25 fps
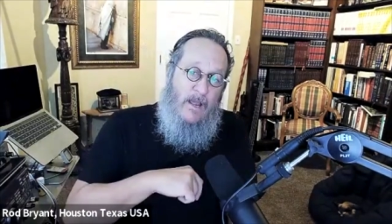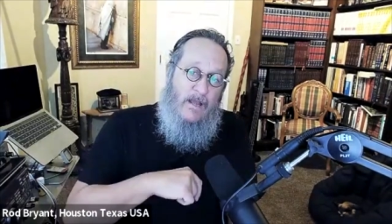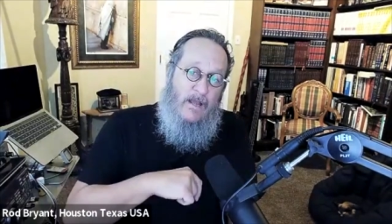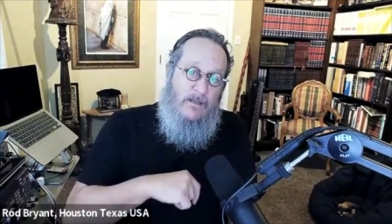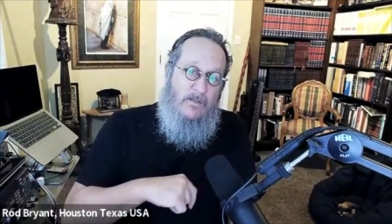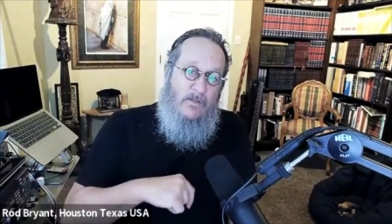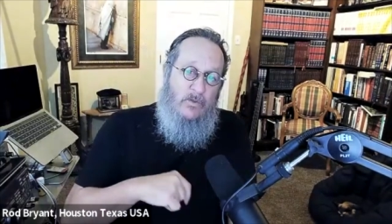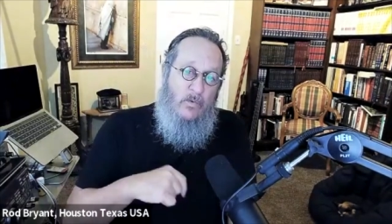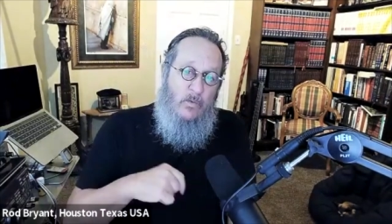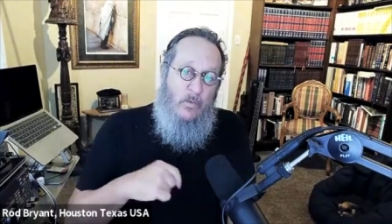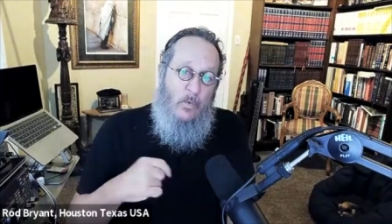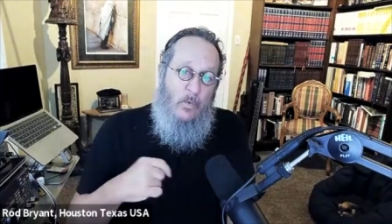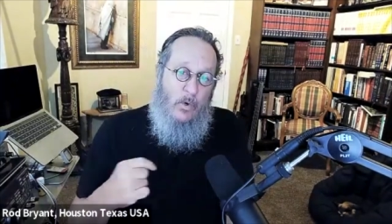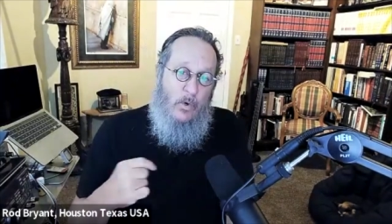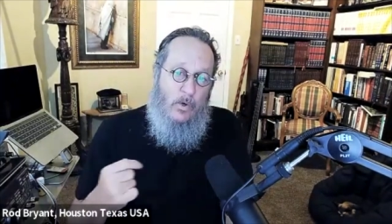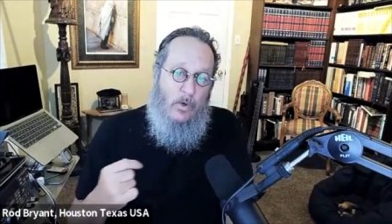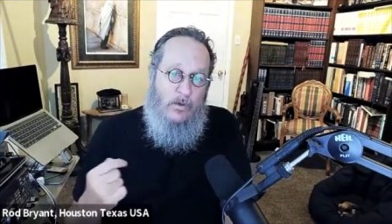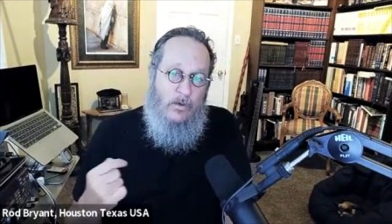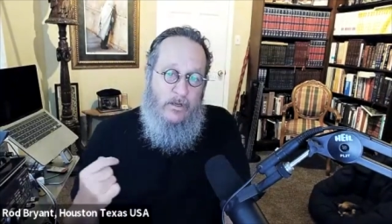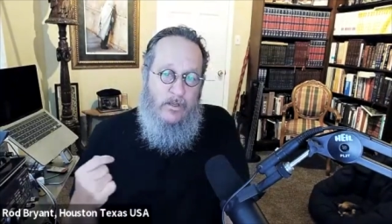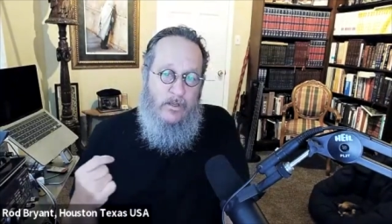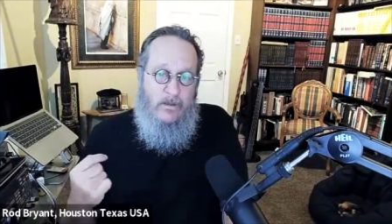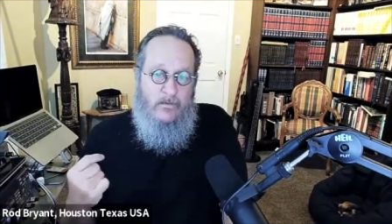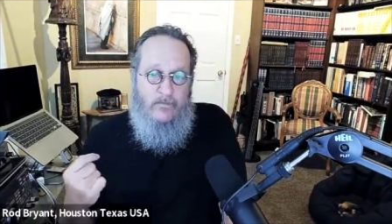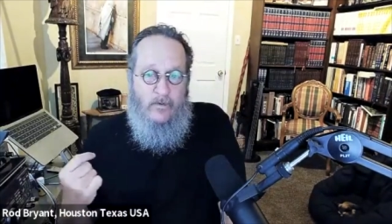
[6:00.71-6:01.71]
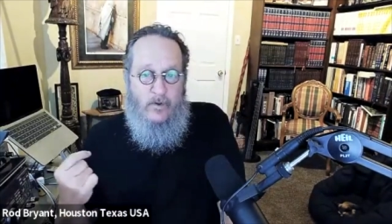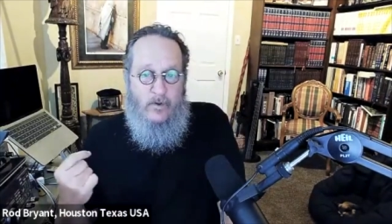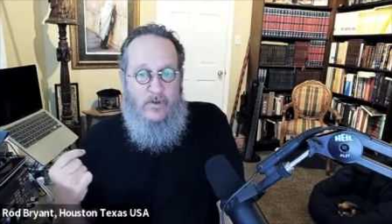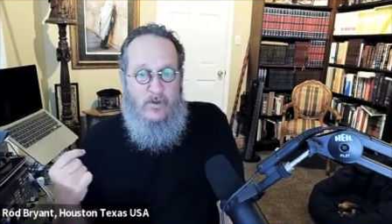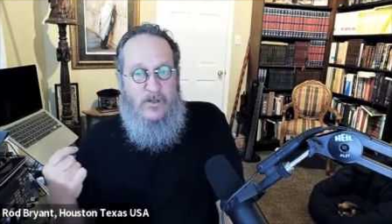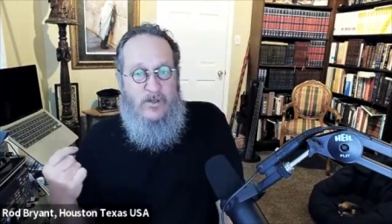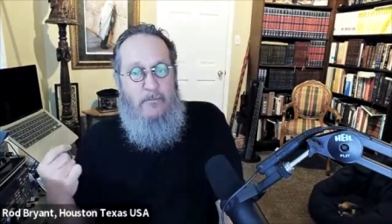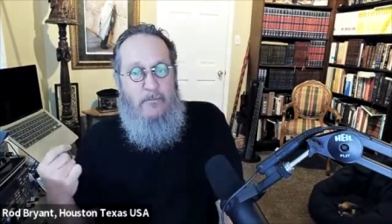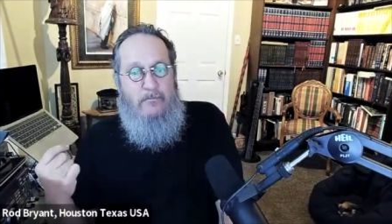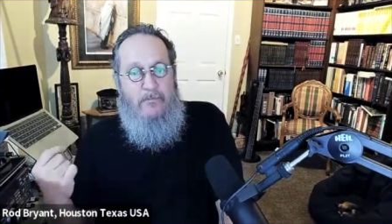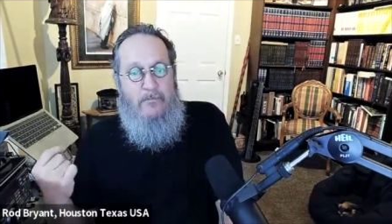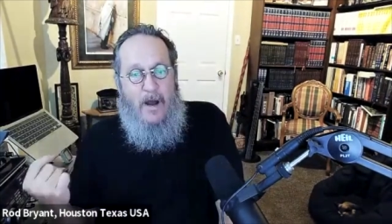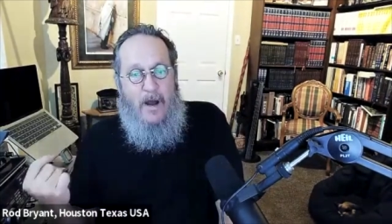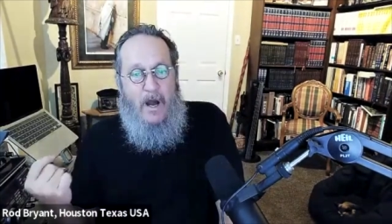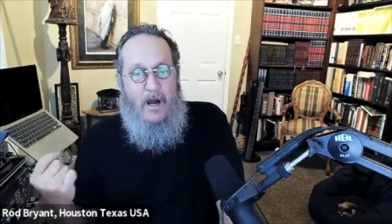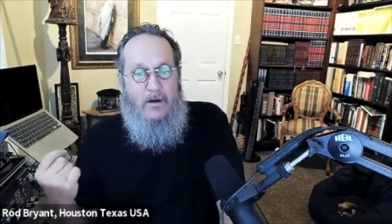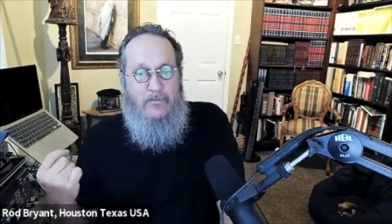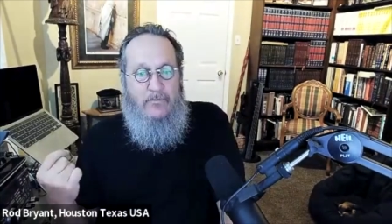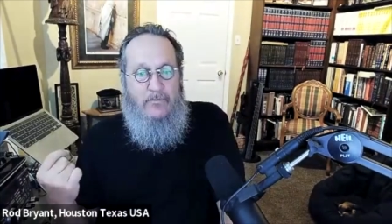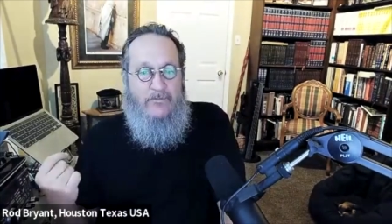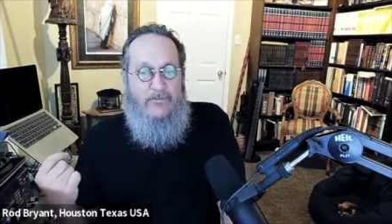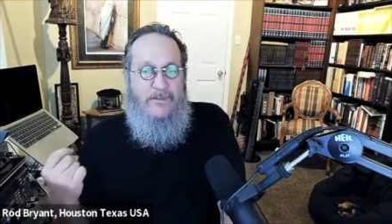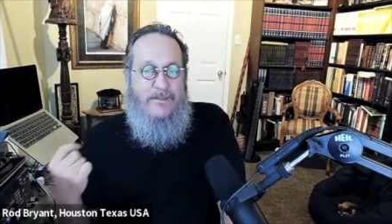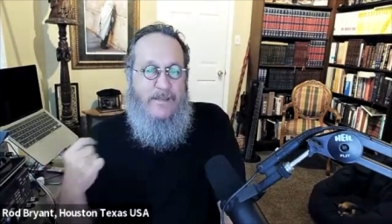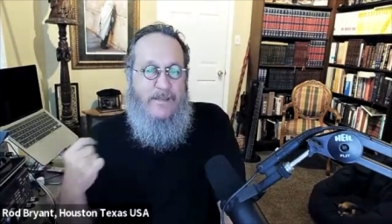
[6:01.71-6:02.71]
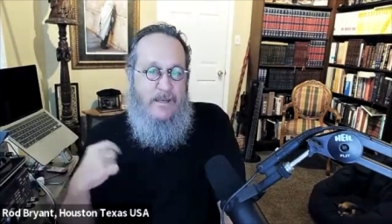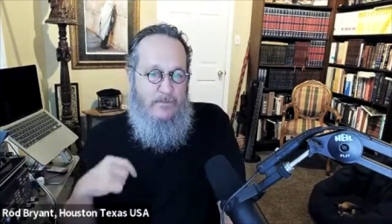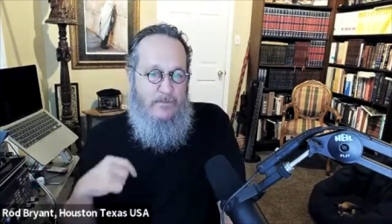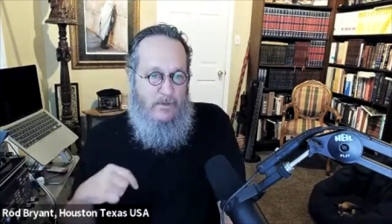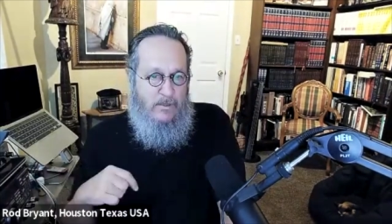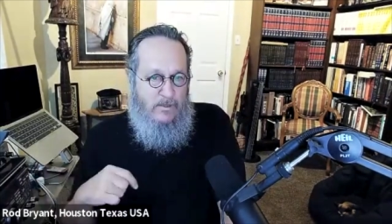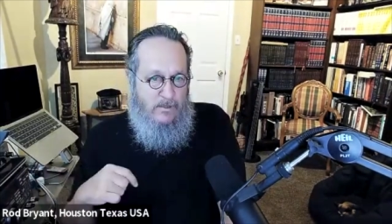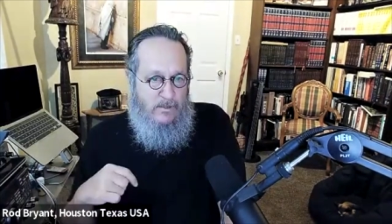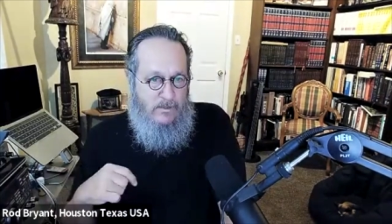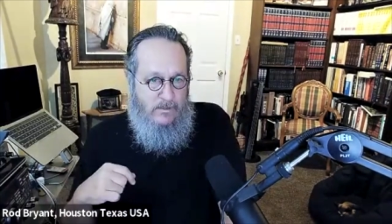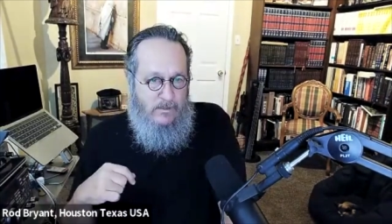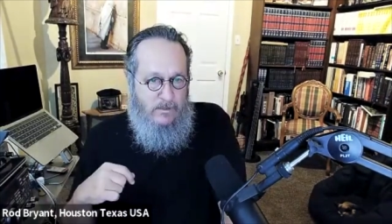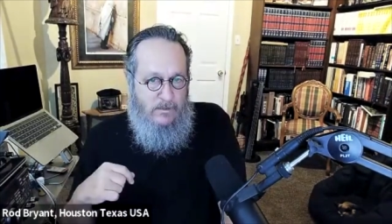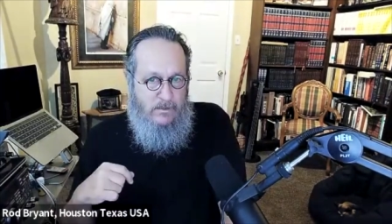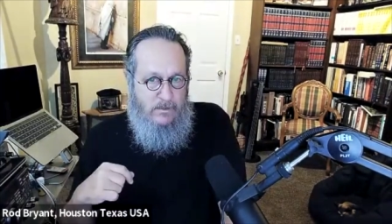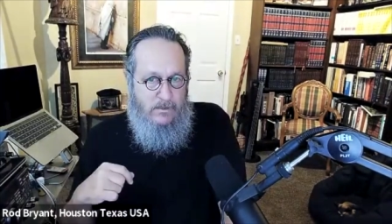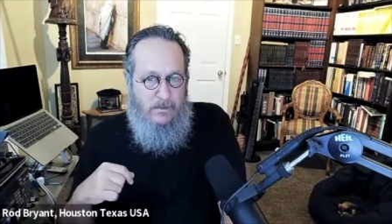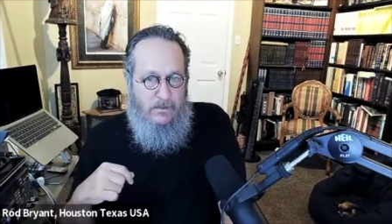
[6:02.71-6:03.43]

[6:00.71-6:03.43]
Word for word: as the word in the verse above, demons.